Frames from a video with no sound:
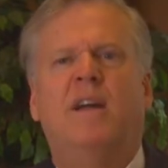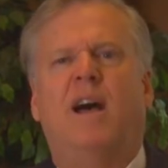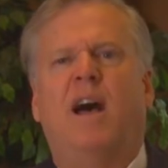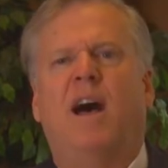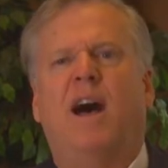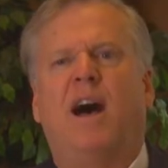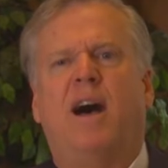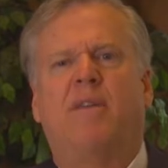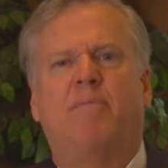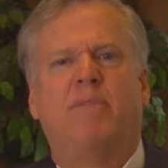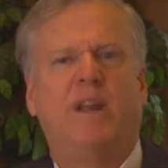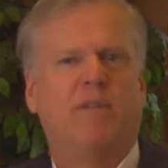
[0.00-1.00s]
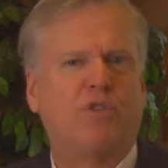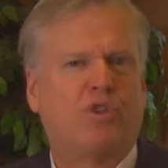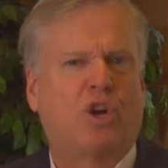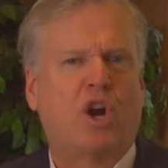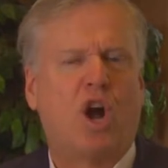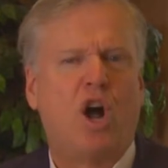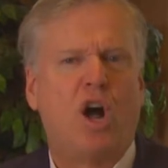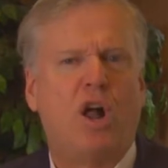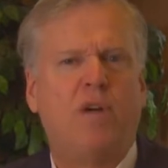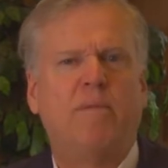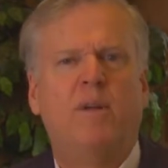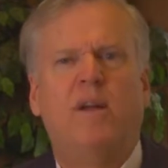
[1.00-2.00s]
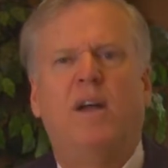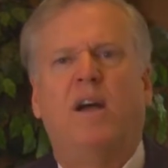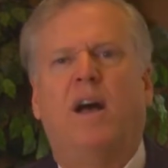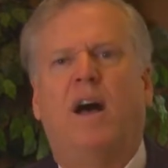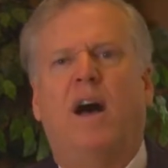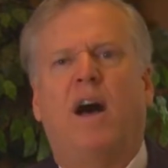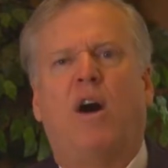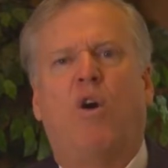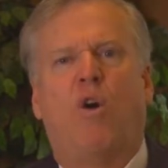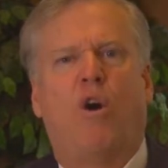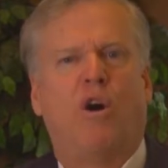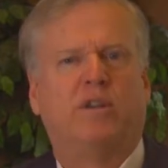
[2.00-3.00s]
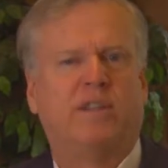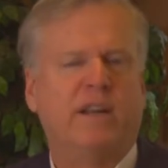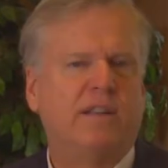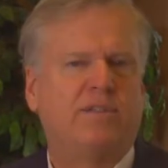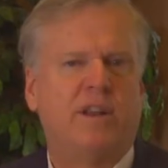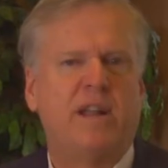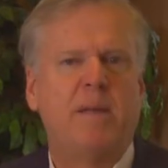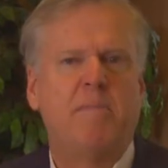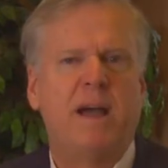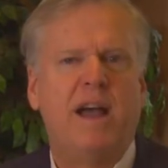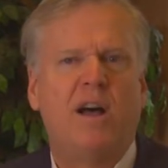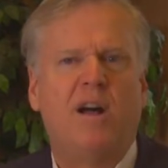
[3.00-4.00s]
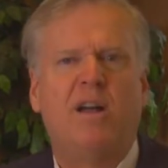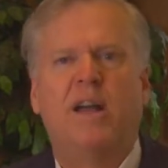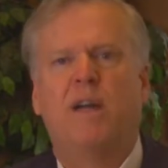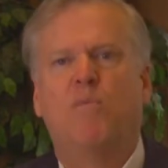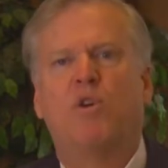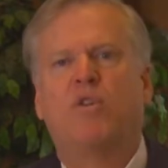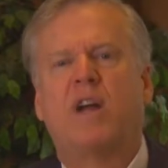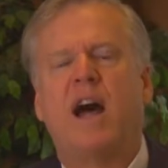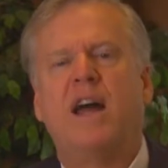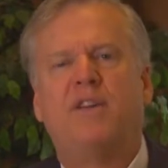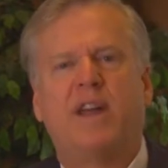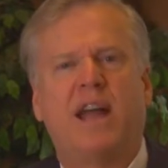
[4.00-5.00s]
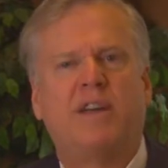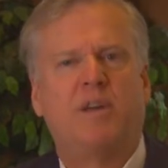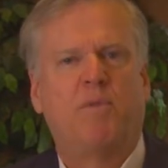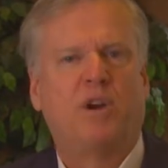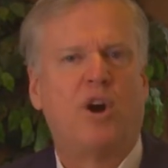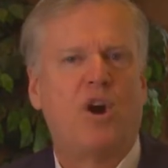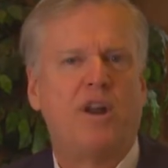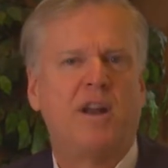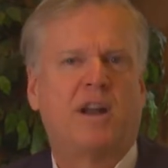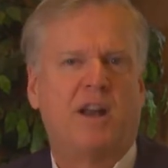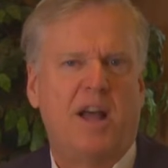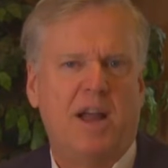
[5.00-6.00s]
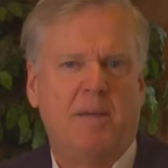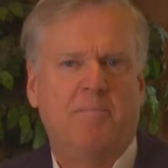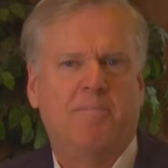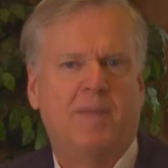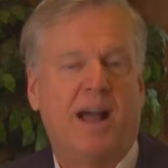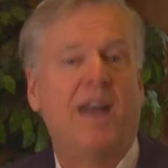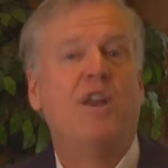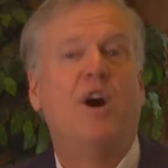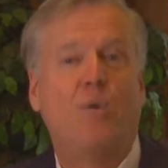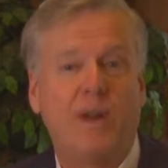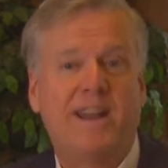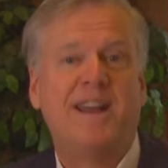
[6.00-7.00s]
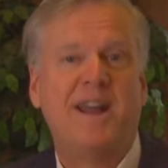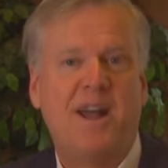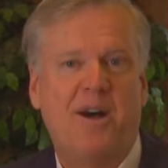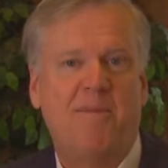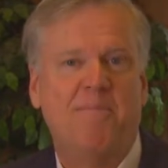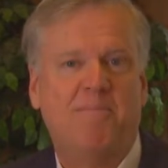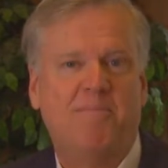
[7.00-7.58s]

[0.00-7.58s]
uh, give us a call or send us an email and we'll contact you regarding a claim. I know we can help.